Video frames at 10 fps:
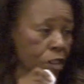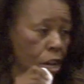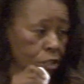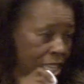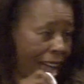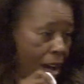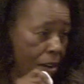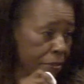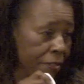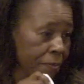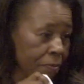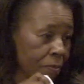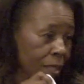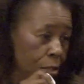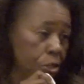got to forgive
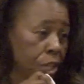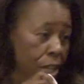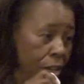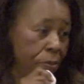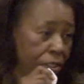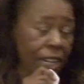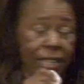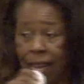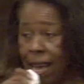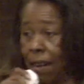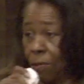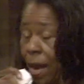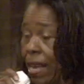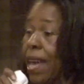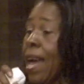yourself. You should be
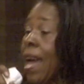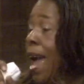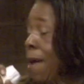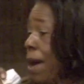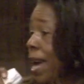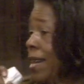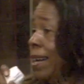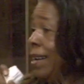feeling that kind of way.